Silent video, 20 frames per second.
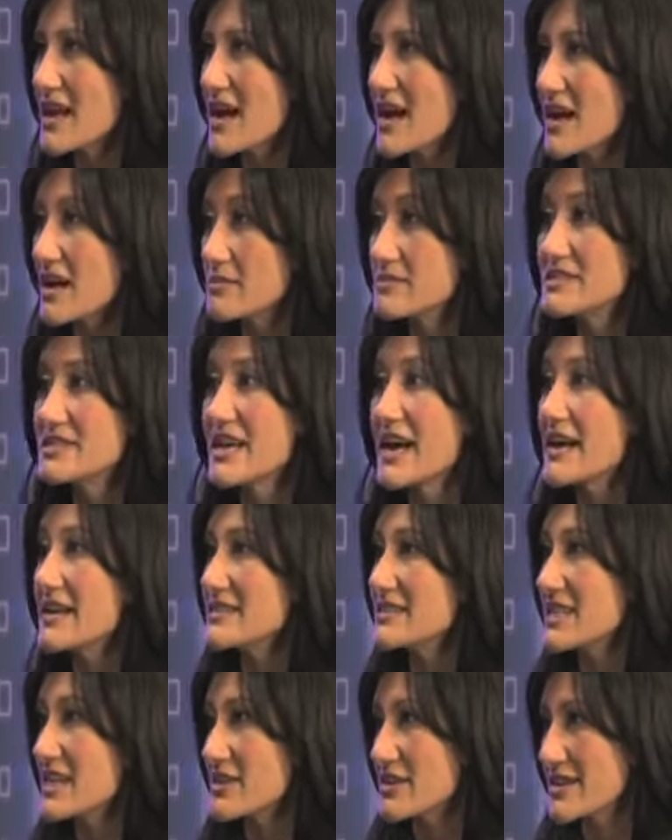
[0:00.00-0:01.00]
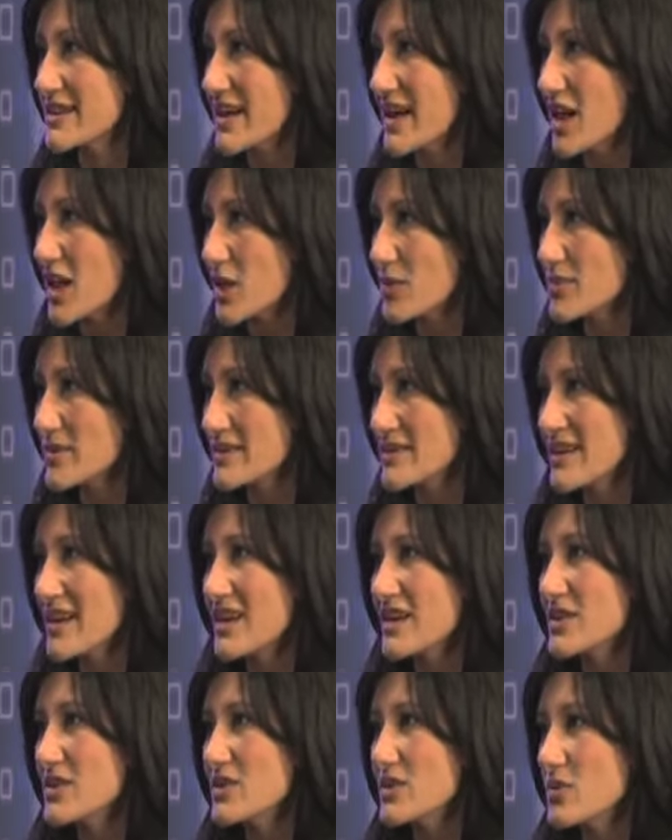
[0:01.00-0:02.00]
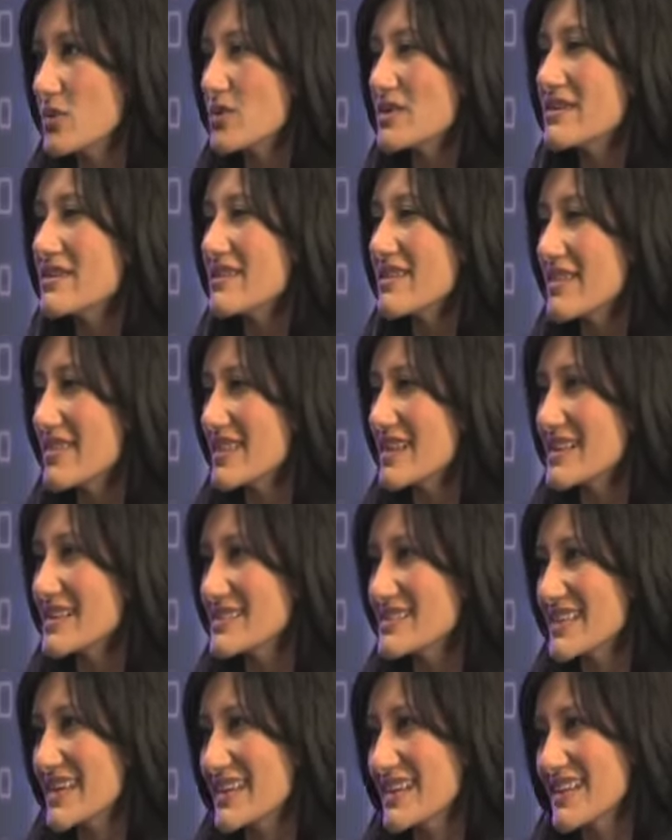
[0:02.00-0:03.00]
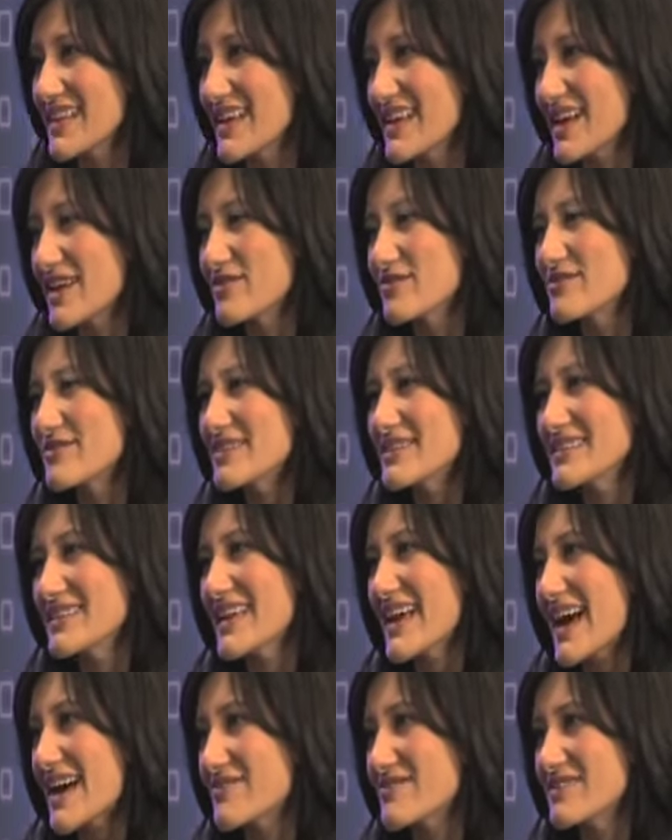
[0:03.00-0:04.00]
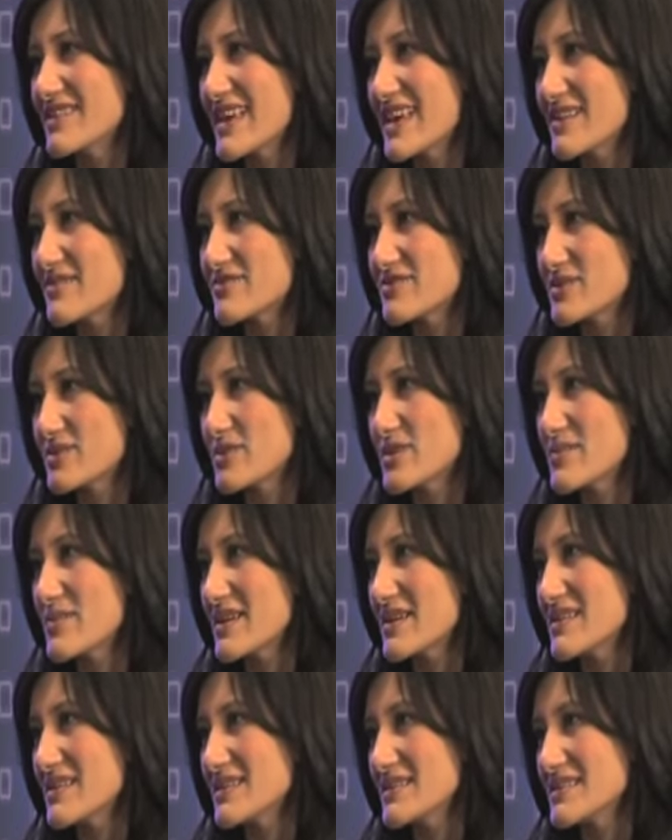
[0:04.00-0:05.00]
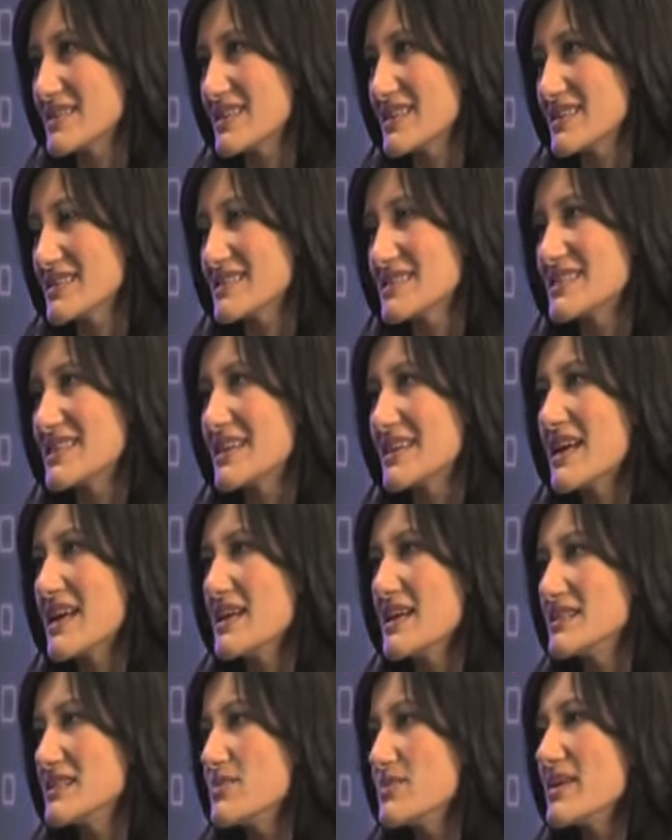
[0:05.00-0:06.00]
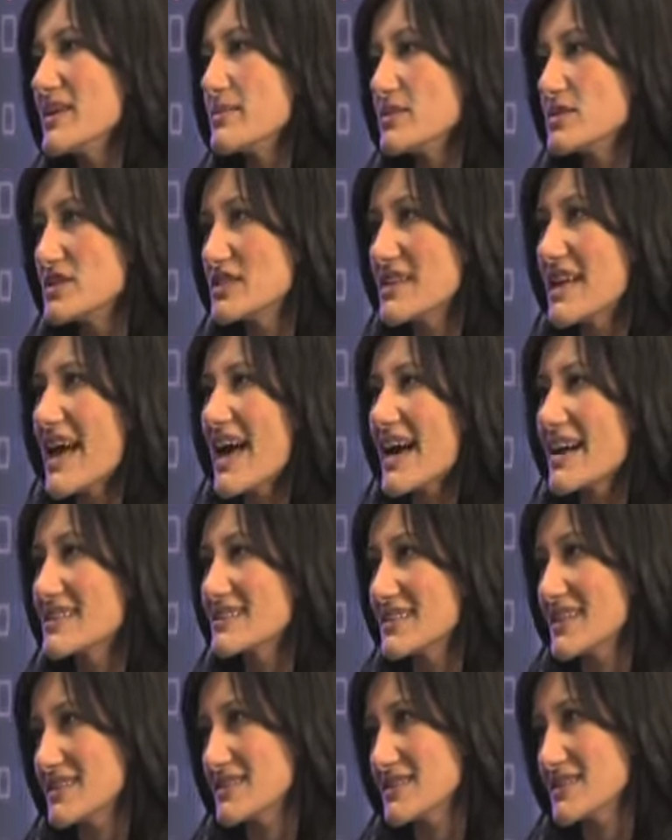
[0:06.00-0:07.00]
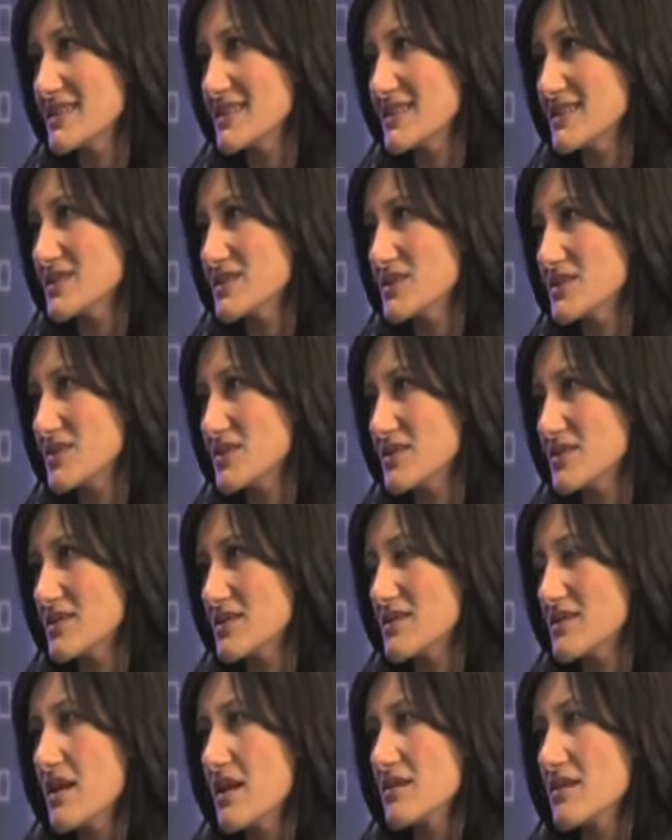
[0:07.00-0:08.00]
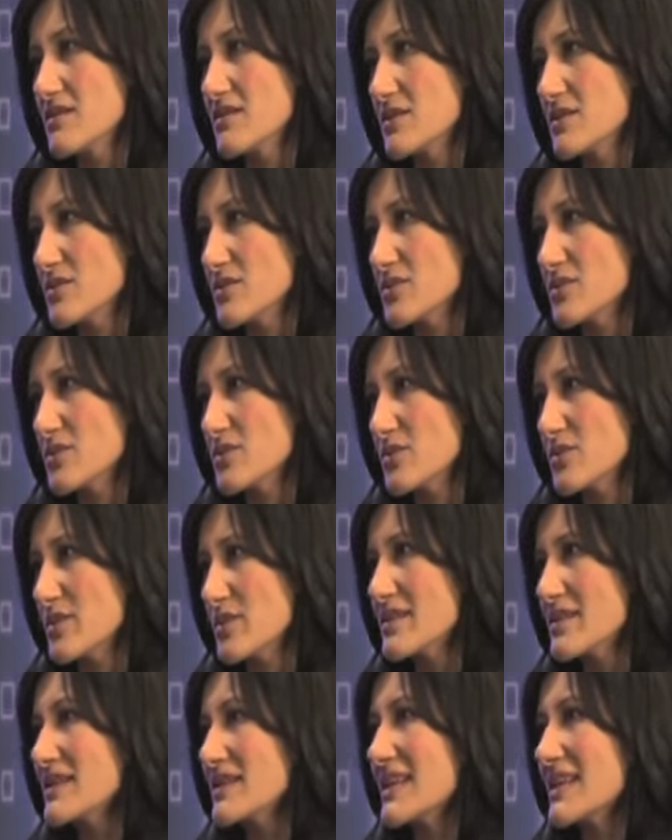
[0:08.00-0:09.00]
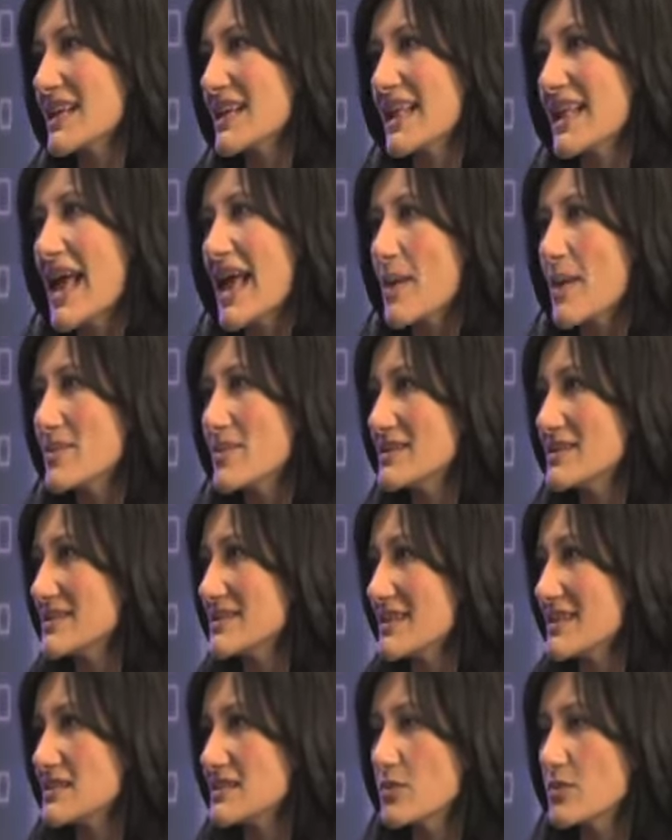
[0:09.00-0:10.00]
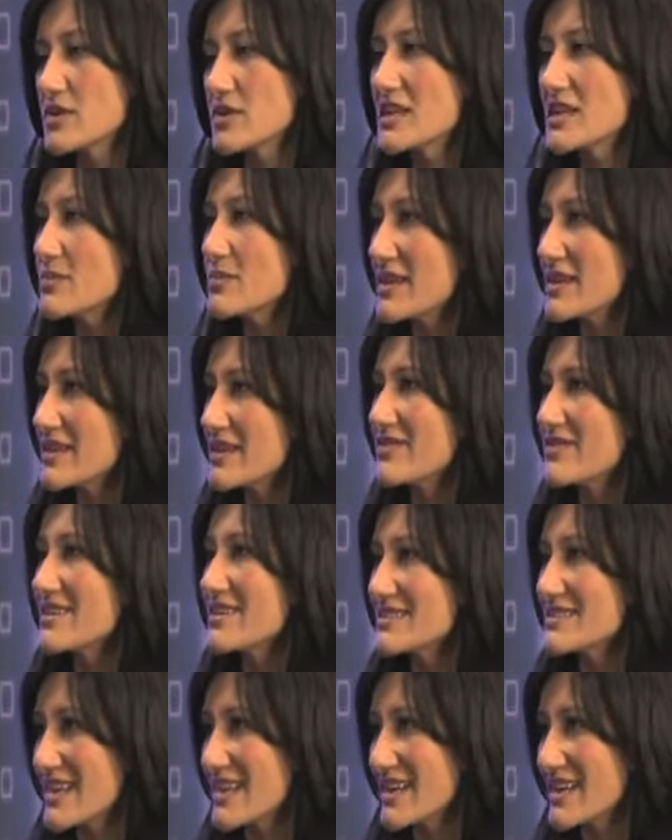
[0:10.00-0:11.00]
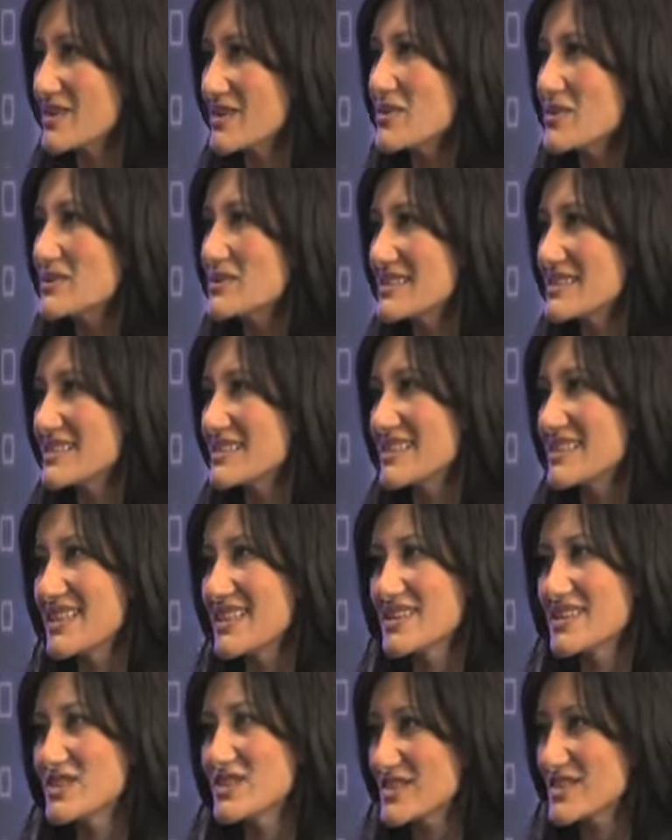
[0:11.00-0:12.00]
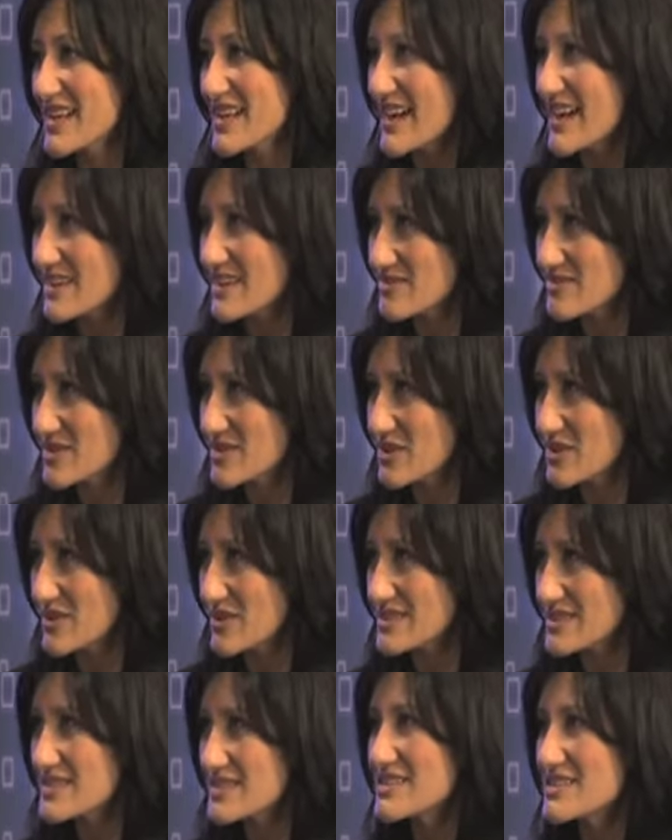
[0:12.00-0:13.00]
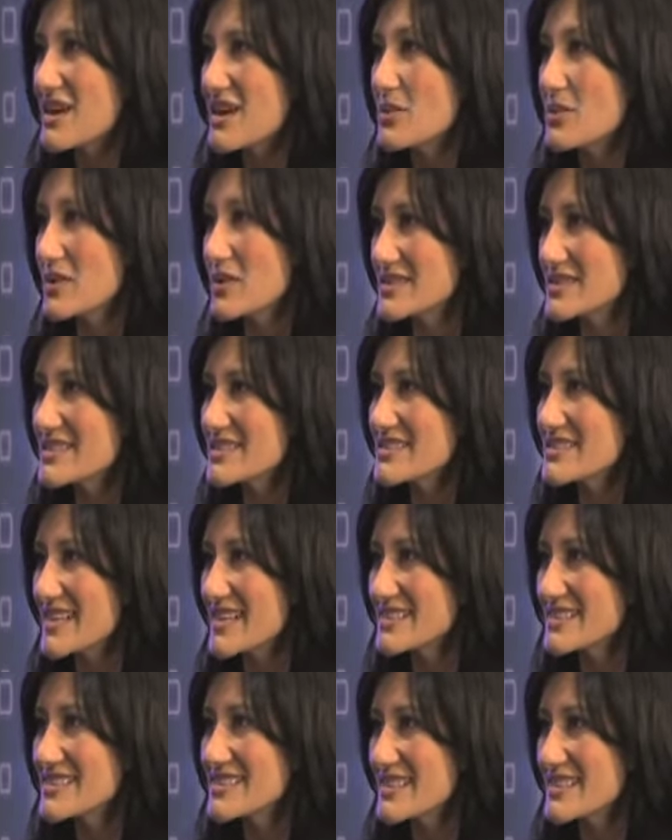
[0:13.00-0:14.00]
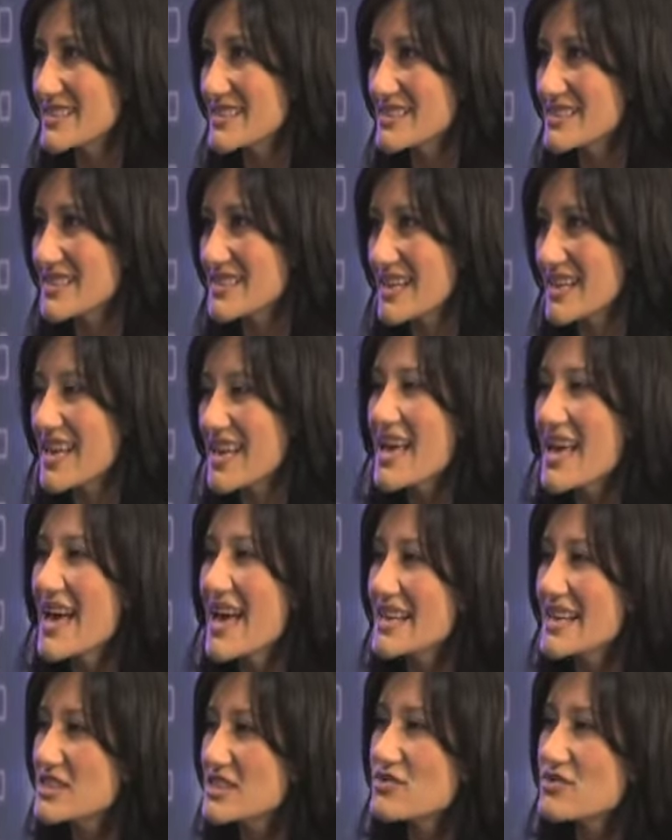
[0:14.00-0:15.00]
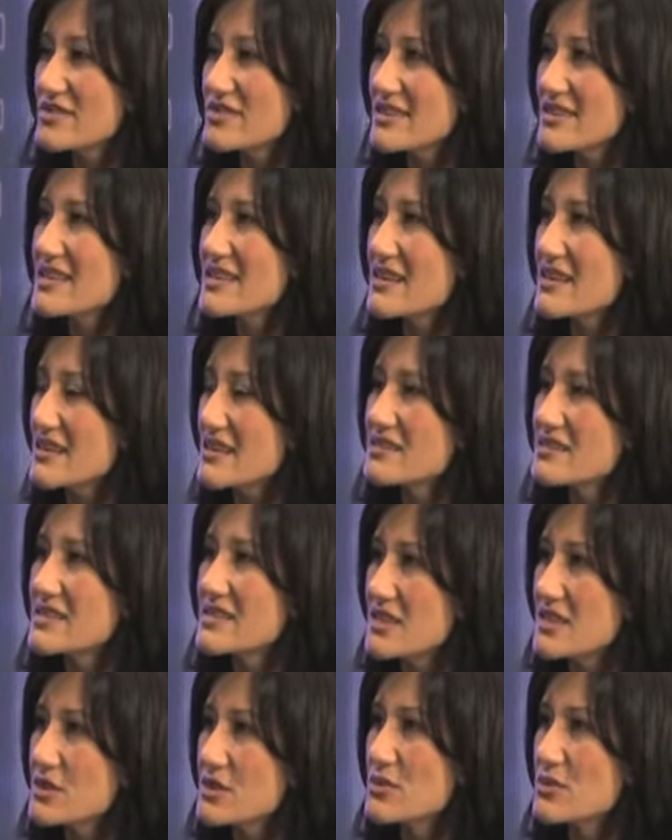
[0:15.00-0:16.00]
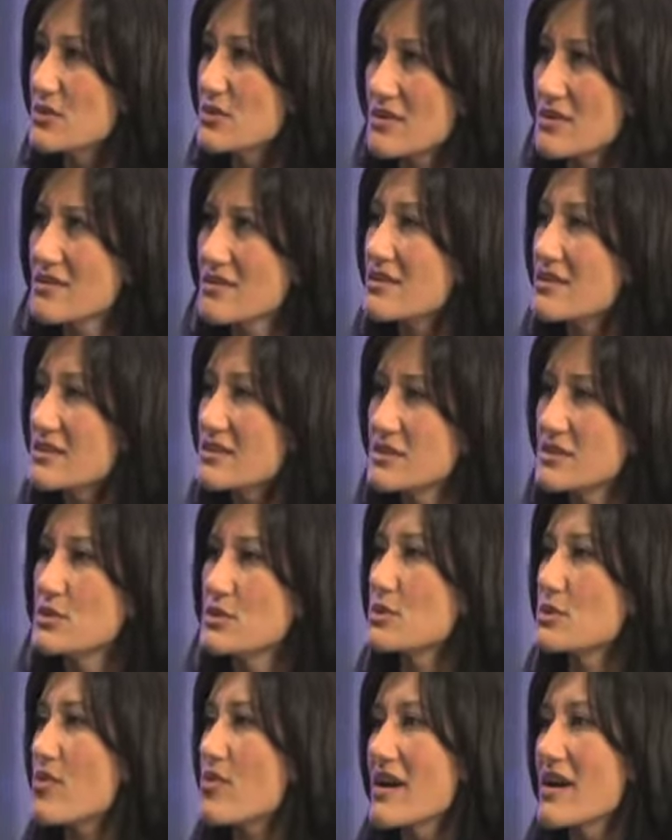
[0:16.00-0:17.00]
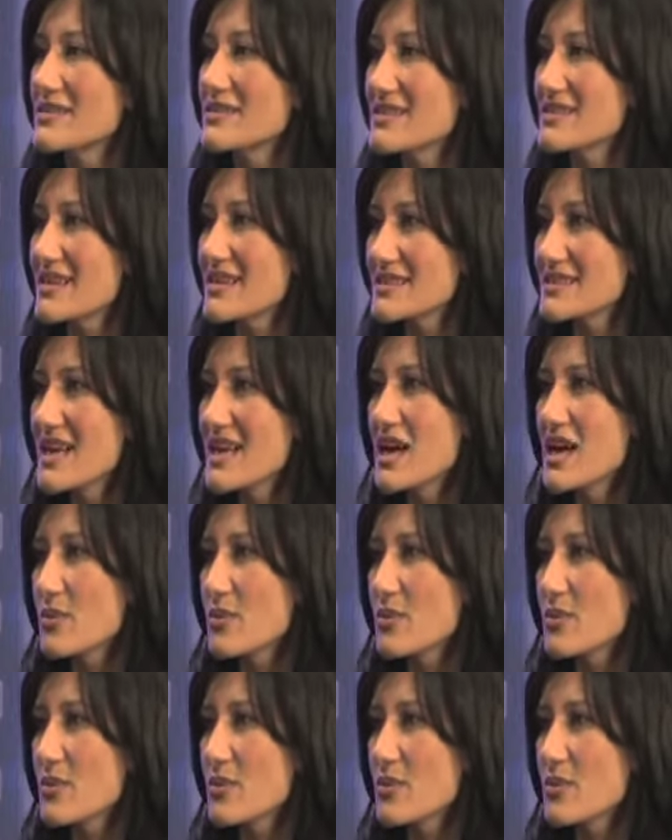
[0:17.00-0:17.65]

um, dietary help. And, you know, one of the things that, that I really advocate for women is, is to, to be able to access these. You know, mm -hmm. the, uh, one thing that can happen is that someone can be giving a diagnosis and then just kind of, you know, it's done once the testing is done. And it's really a continuing a continuing process.